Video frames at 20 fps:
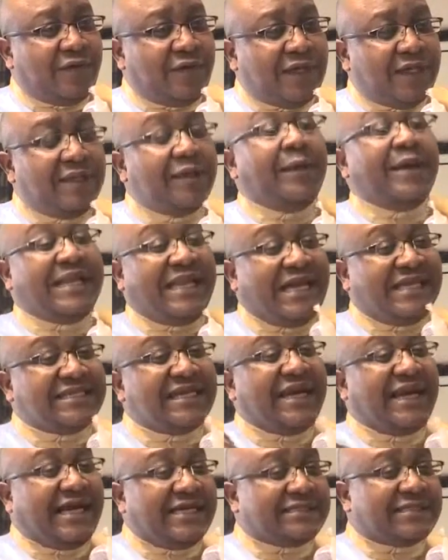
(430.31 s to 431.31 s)
you know,
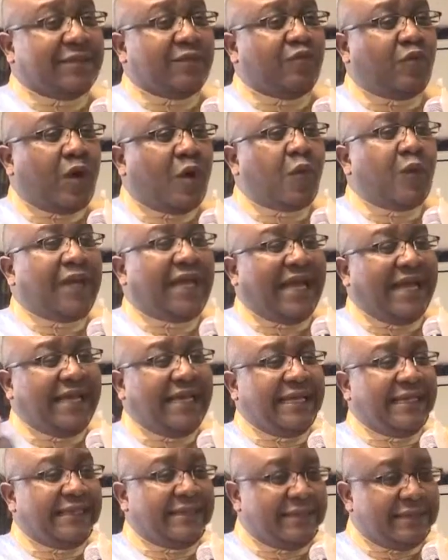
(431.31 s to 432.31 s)
Elijah asked him, what will
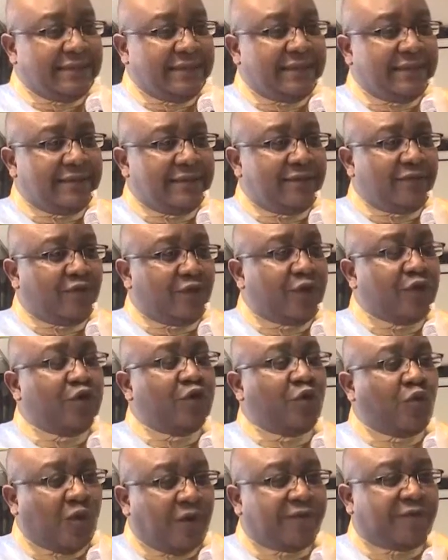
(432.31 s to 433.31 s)
I what do
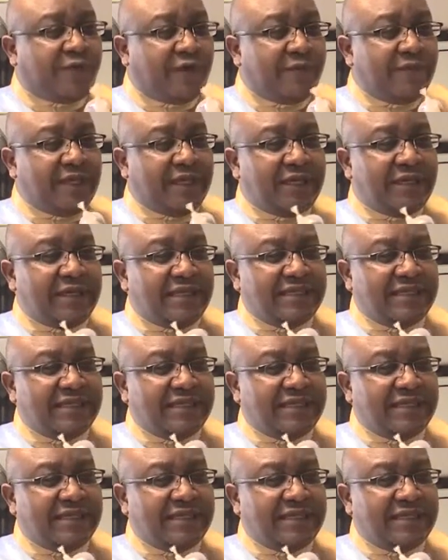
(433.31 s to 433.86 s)
you want from me?